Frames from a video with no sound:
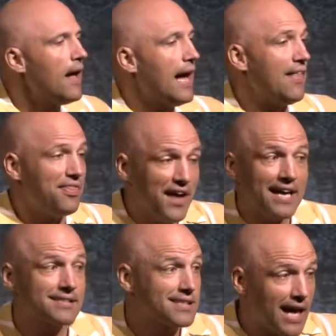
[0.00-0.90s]
And
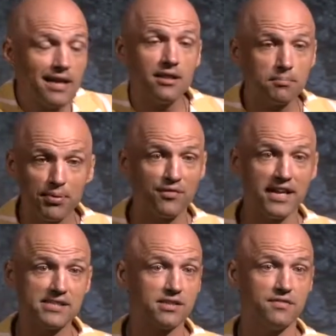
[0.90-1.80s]
that's kind of the
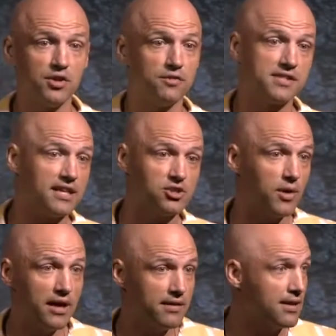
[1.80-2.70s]
pervasive view of
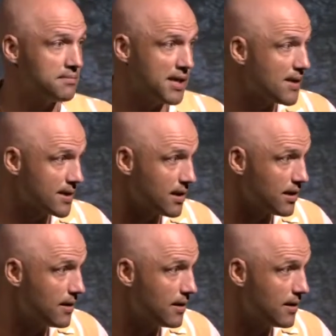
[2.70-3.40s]
sexuality in America.